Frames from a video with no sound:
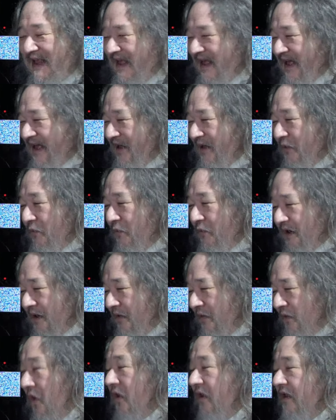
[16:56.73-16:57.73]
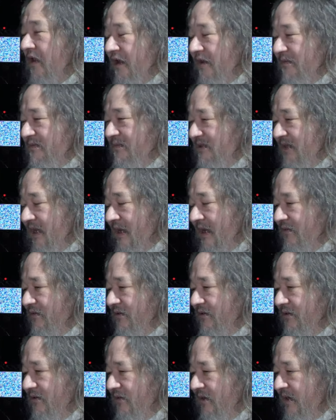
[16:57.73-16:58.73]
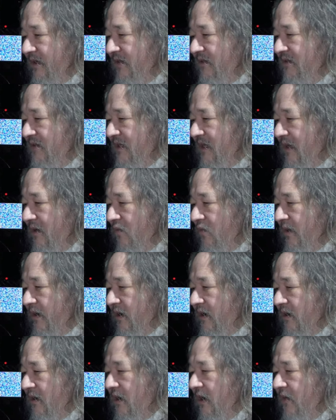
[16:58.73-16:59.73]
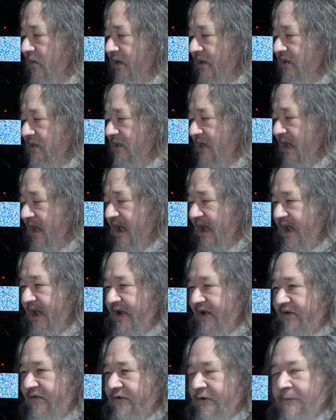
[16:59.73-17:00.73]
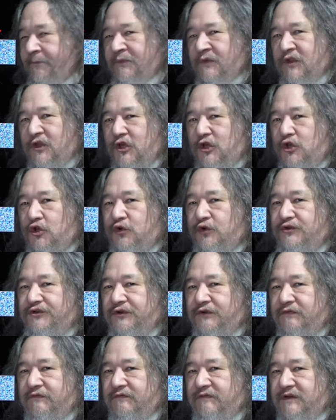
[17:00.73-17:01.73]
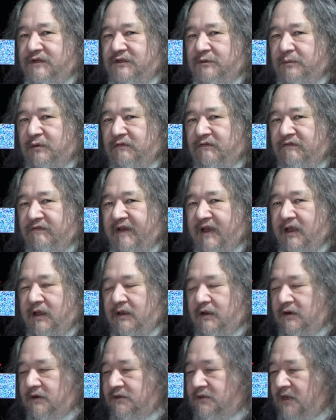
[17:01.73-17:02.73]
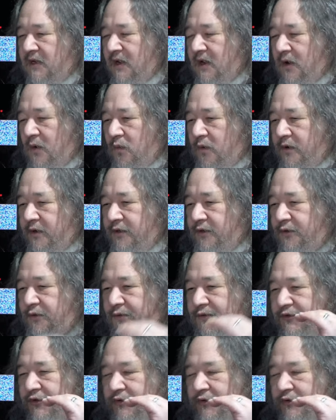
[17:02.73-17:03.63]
Uh, what it all comes down to is that we are going to have user visible failures, where user